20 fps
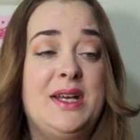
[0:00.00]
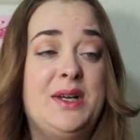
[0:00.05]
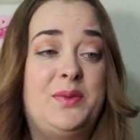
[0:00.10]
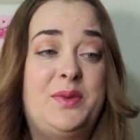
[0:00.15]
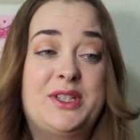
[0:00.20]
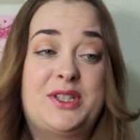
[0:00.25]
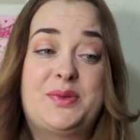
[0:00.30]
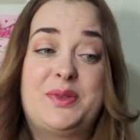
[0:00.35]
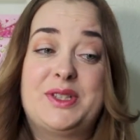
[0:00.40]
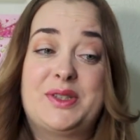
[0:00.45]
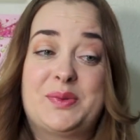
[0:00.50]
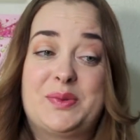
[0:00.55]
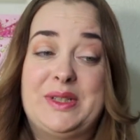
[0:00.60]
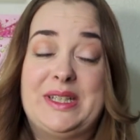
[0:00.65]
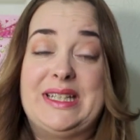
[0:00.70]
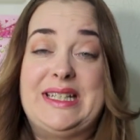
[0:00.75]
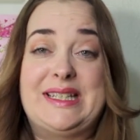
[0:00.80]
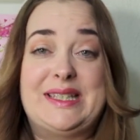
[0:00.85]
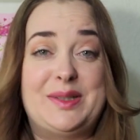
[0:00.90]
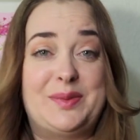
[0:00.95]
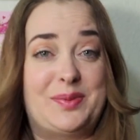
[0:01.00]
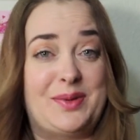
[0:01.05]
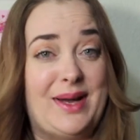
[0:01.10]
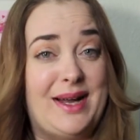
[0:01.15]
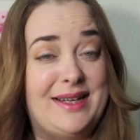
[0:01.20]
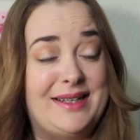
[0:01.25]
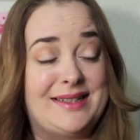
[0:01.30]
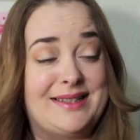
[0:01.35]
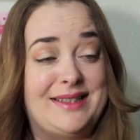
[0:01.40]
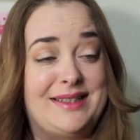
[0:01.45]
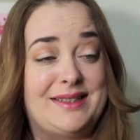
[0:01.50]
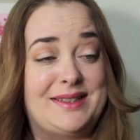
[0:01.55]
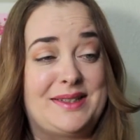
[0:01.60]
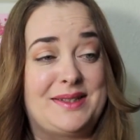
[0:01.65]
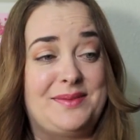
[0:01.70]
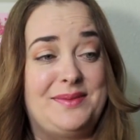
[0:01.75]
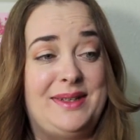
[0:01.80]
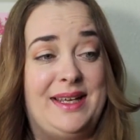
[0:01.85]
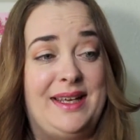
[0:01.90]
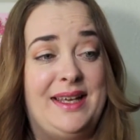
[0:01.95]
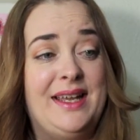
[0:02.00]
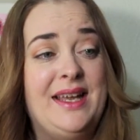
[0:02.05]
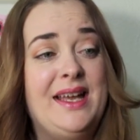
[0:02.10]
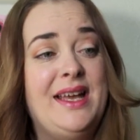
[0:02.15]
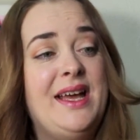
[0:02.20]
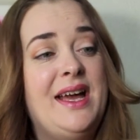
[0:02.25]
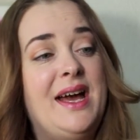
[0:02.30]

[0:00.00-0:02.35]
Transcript: which was really surprising to me.